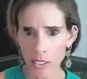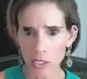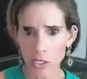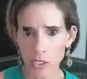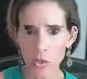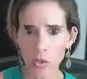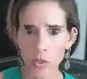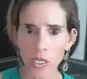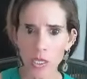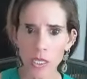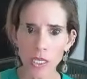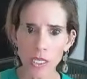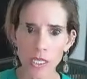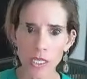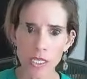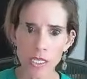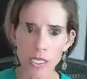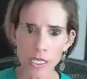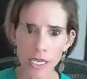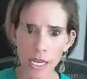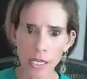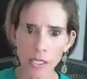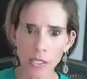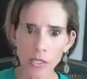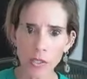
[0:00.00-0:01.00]
So the
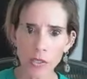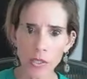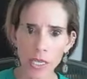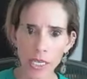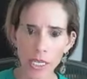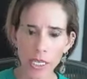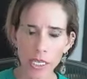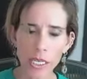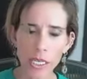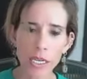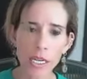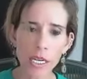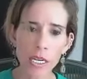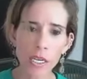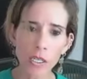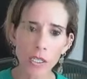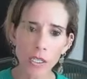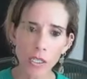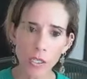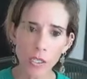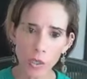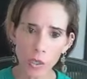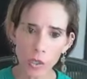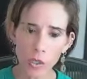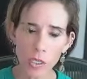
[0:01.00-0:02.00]
accelerated
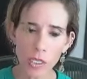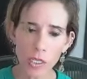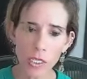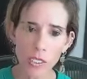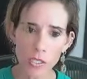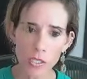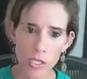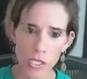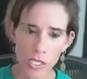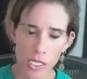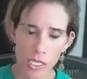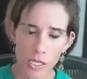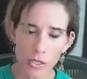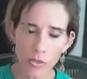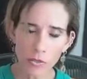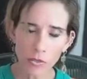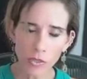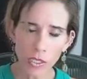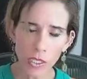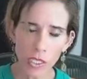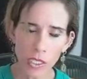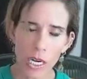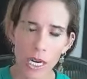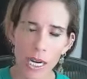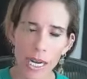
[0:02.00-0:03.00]
colloidal
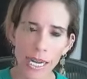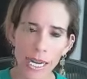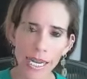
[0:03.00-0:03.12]
silver